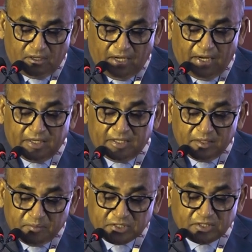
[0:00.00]
and
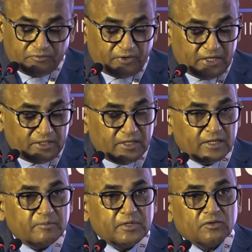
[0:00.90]
demystify the
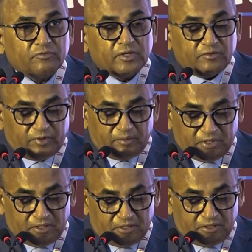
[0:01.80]
element of
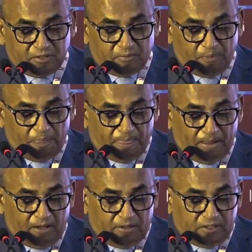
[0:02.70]
unfamiliarity.
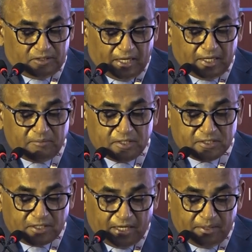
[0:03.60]
The time is
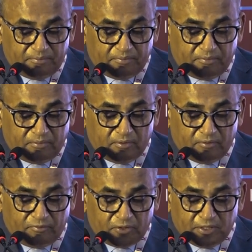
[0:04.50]
ripe
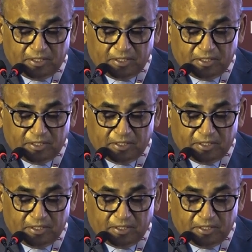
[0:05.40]
for the